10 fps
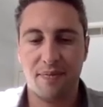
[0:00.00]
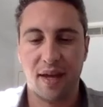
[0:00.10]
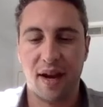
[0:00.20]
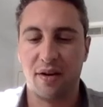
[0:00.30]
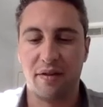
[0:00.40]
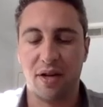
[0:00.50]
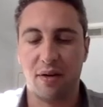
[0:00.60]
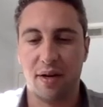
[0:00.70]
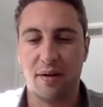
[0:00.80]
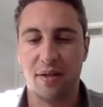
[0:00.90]
and I don't even know
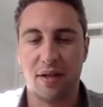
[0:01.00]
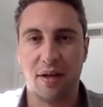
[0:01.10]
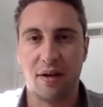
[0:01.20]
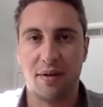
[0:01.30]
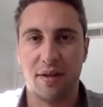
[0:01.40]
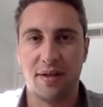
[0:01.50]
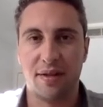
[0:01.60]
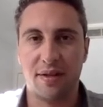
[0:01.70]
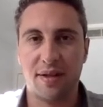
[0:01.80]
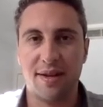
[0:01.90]
where I was going to go with
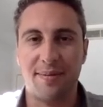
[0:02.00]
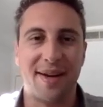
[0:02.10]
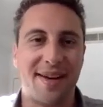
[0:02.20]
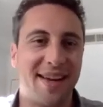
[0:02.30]
this, but